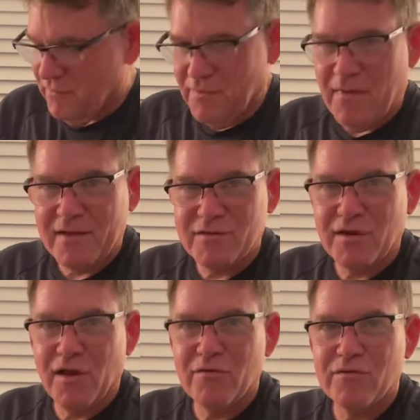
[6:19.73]
really match the
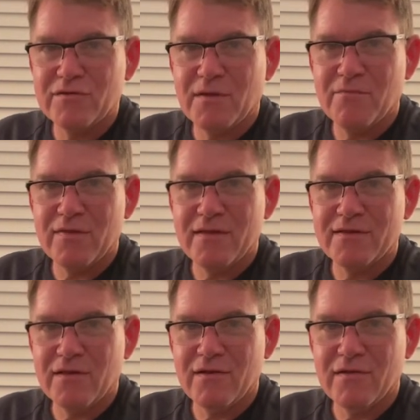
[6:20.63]
characters up with
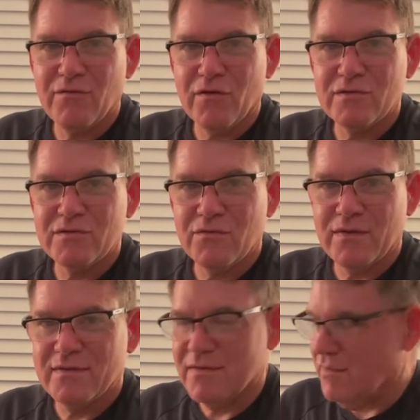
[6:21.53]
each other as far as
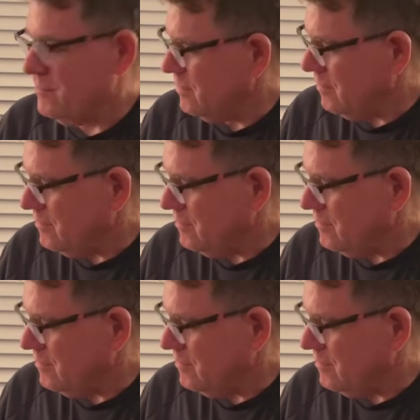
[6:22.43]
strengths goes and